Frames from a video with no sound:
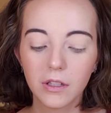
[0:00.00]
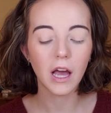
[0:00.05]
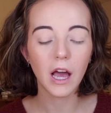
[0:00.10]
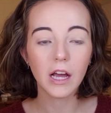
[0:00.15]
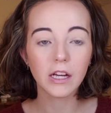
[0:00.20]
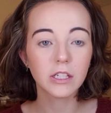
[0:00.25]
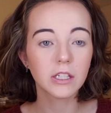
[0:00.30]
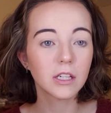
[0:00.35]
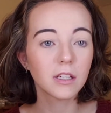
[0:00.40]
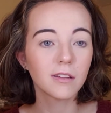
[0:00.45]
I
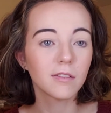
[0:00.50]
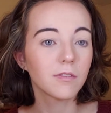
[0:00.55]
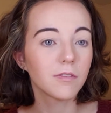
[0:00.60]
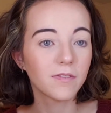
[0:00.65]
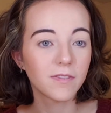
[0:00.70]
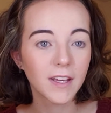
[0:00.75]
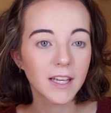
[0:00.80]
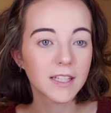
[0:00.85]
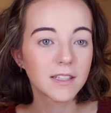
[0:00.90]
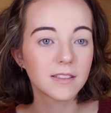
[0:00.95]
couldn't
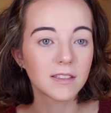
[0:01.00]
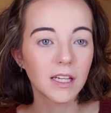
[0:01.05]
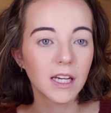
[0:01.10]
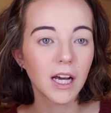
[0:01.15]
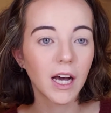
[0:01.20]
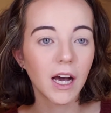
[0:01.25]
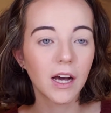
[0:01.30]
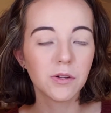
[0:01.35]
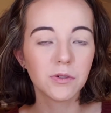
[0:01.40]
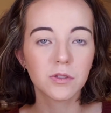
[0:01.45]
fix it.
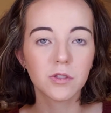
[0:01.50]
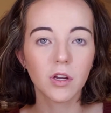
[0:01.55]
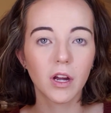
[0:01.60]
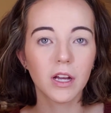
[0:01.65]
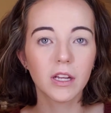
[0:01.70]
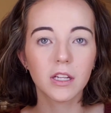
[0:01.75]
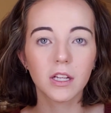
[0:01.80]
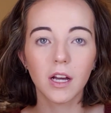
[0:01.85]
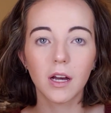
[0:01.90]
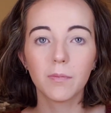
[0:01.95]
I was trying
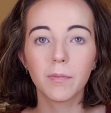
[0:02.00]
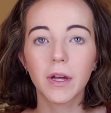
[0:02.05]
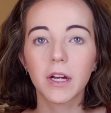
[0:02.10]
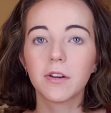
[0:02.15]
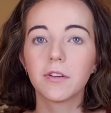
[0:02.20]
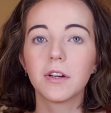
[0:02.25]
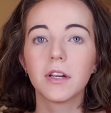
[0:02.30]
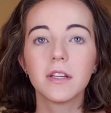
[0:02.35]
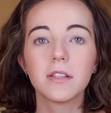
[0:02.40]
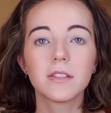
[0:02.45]
to cut my
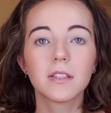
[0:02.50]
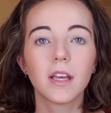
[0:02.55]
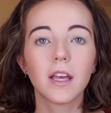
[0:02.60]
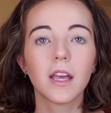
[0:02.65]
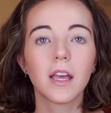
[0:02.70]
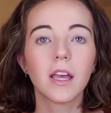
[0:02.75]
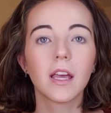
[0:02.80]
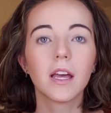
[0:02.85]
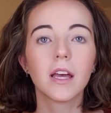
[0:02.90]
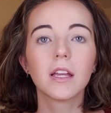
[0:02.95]
crease
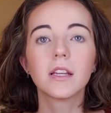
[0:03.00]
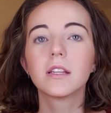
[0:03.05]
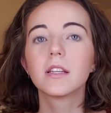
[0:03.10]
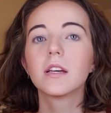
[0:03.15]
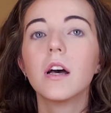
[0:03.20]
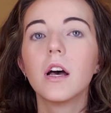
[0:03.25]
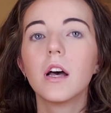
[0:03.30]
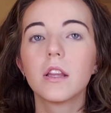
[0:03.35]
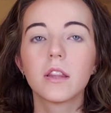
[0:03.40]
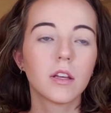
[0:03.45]
and
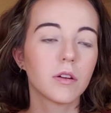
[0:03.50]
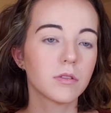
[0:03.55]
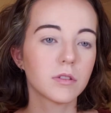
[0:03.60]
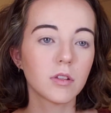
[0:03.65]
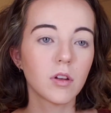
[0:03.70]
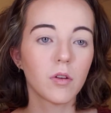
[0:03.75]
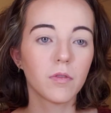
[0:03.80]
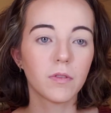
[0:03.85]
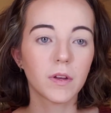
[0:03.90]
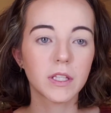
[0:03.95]
there was
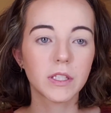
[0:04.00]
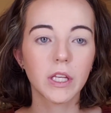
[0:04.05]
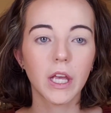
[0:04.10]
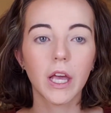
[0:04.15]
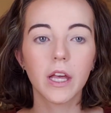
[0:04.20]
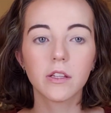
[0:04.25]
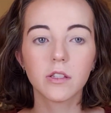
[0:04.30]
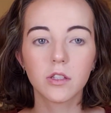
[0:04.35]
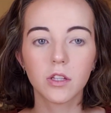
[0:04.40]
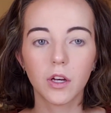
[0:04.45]
no fixing
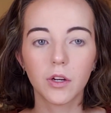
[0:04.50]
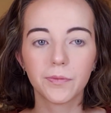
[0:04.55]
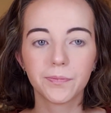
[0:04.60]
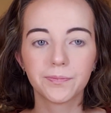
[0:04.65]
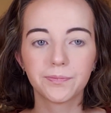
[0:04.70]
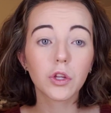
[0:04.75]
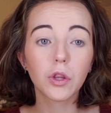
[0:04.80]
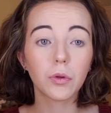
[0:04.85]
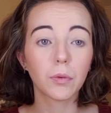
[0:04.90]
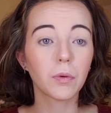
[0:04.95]
it. So
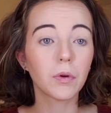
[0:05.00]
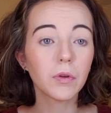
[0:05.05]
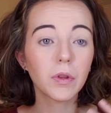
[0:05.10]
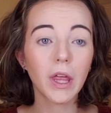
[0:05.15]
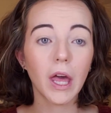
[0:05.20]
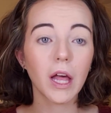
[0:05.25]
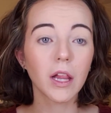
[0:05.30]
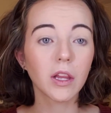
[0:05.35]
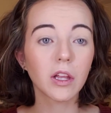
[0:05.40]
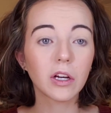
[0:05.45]
threw
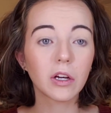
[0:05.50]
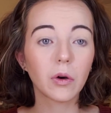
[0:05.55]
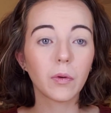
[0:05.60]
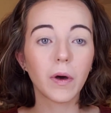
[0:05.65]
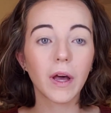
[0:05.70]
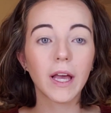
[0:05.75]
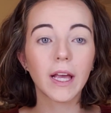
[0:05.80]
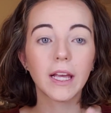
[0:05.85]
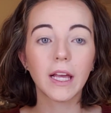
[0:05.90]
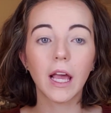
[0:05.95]
that look
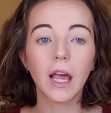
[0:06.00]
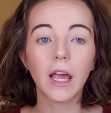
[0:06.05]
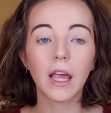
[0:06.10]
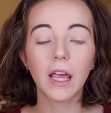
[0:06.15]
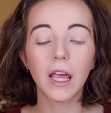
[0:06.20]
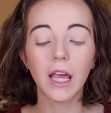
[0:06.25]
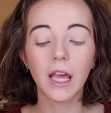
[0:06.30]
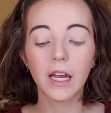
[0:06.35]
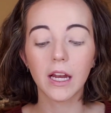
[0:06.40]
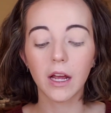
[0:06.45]
away
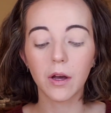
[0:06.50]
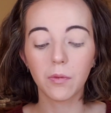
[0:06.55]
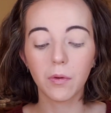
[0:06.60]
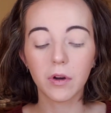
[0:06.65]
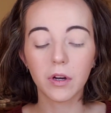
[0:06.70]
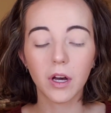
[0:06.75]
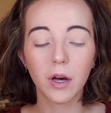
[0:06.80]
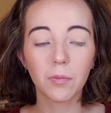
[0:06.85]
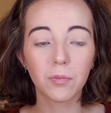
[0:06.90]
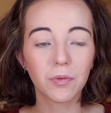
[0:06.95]
and I
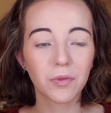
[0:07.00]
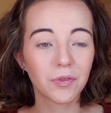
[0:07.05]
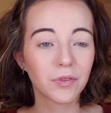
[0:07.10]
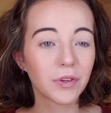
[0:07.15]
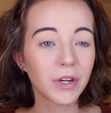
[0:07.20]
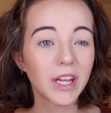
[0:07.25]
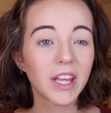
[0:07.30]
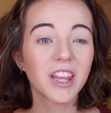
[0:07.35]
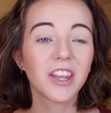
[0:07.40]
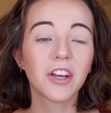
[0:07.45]
woke up
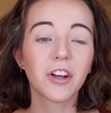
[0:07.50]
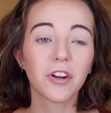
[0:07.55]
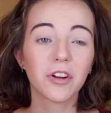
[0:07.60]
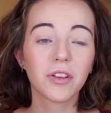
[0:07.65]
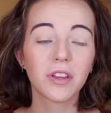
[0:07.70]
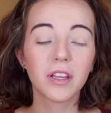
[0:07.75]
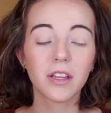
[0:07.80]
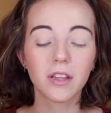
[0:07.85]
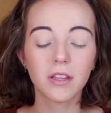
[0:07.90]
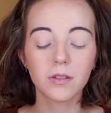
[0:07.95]
really
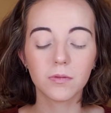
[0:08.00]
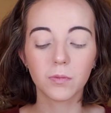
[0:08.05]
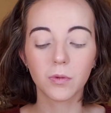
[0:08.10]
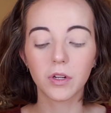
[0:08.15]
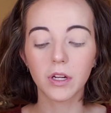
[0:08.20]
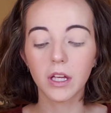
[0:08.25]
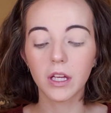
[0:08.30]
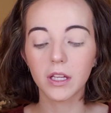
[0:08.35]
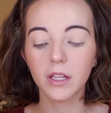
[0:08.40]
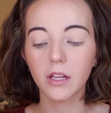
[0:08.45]
early this
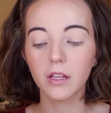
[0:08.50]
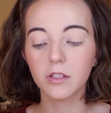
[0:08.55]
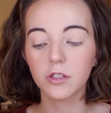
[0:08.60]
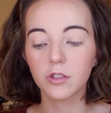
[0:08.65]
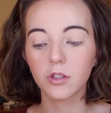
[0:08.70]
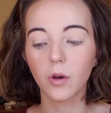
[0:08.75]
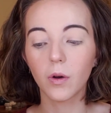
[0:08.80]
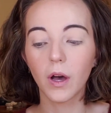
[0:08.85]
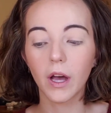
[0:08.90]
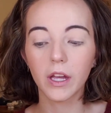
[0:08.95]
morning
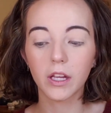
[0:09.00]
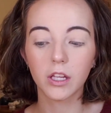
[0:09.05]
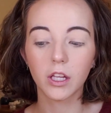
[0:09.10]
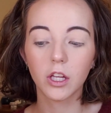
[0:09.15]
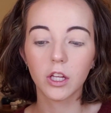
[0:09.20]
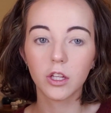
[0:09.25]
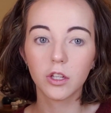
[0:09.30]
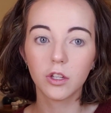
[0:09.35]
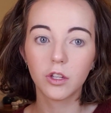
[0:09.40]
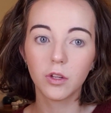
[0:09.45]
so I
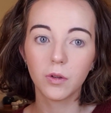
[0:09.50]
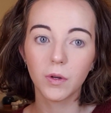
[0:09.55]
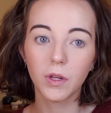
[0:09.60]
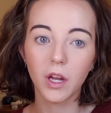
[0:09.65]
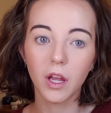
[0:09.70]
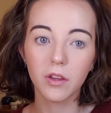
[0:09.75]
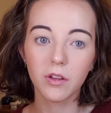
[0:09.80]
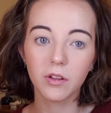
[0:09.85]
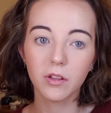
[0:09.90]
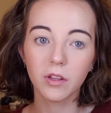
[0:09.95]
could do
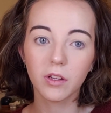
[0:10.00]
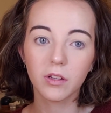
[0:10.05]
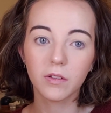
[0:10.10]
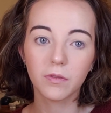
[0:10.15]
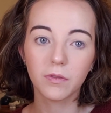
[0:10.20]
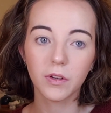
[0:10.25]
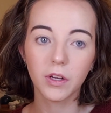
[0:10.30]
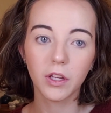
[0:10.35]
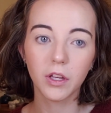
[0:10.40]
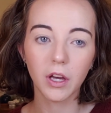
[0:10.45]
another look
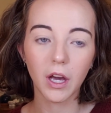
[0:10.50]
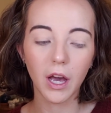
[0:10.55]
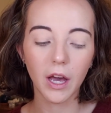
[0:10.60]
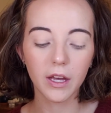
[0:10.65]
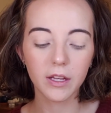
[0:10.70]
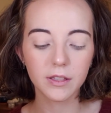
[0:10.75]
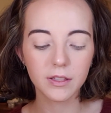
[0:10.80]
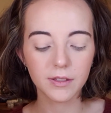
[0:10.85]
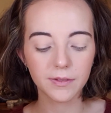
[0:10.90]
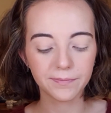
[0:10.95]
for you
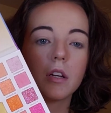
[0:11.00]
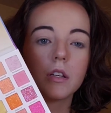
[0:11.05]
guys.